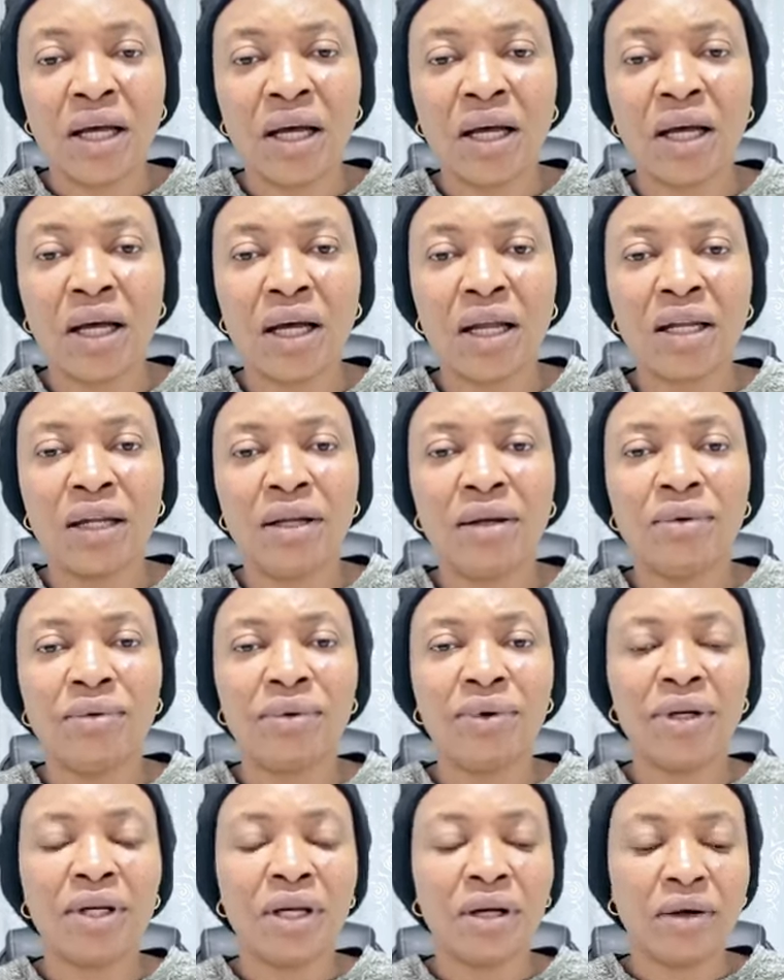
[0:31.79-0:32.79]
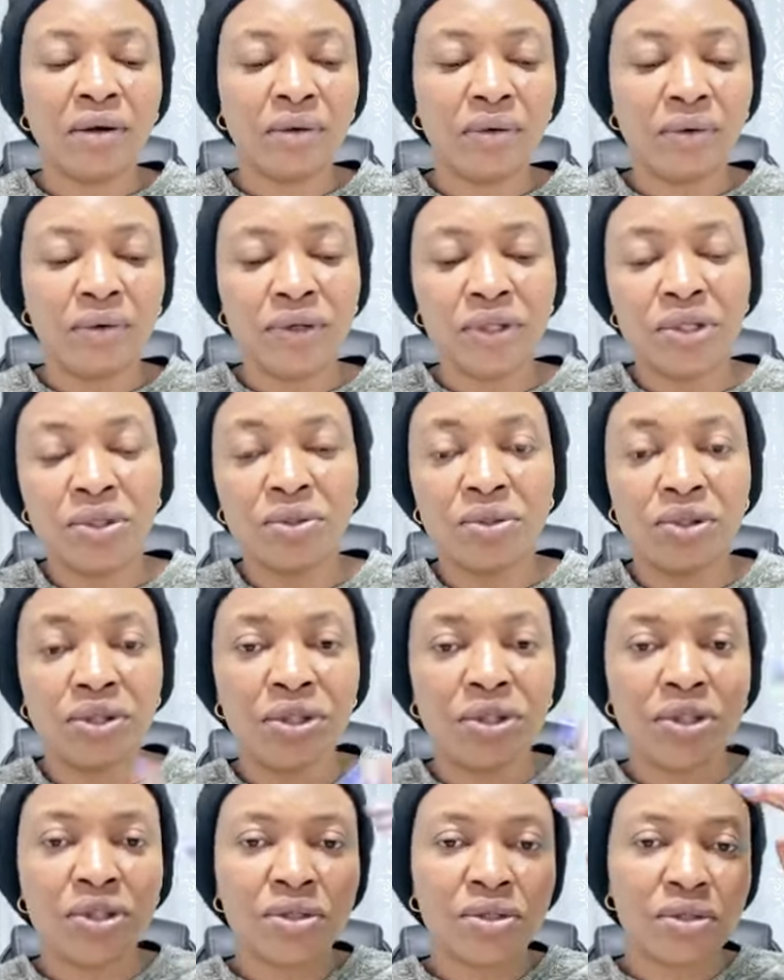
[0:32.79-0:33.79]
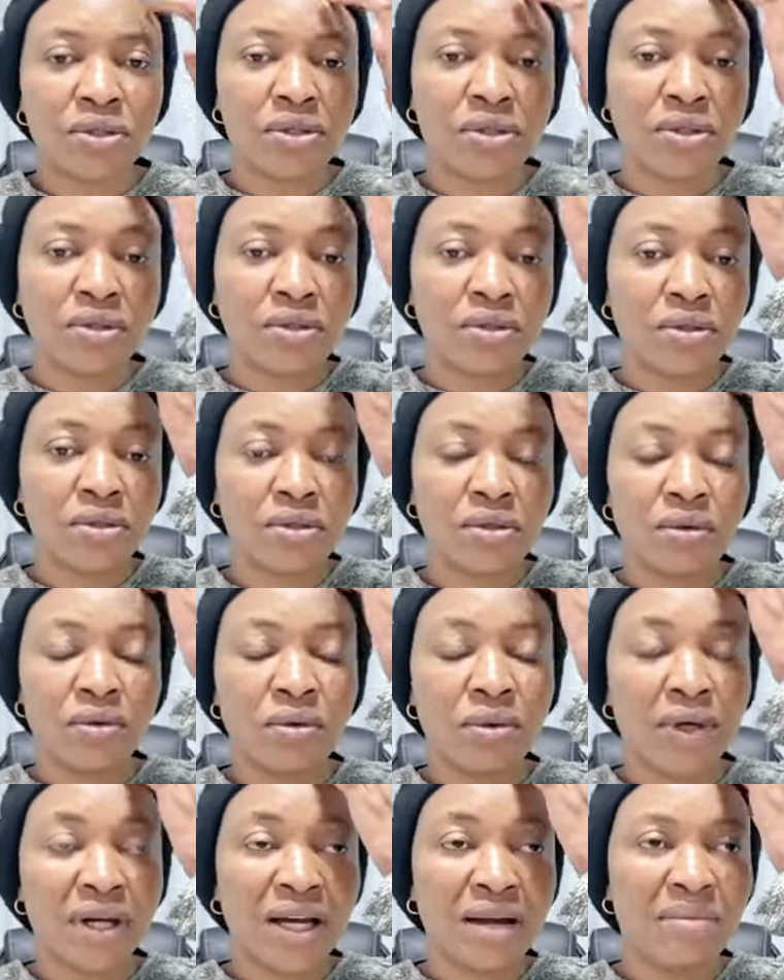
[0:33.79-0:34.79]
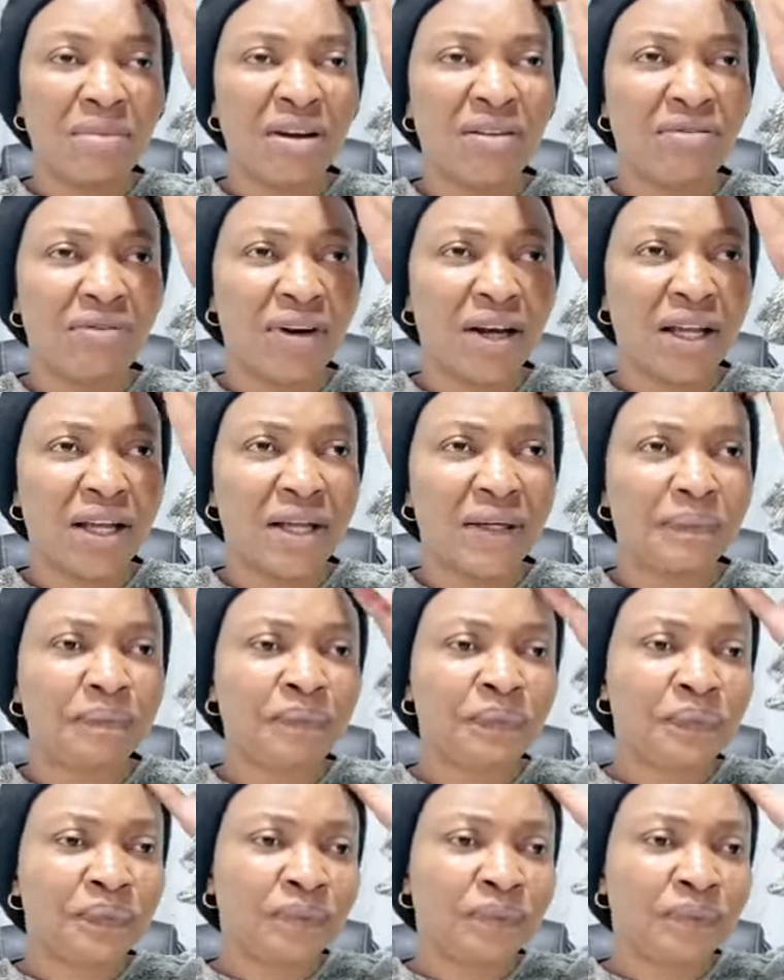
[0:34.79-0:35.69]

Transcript: Hallelujah. Glory to Jesus. Glory, Abba, Father.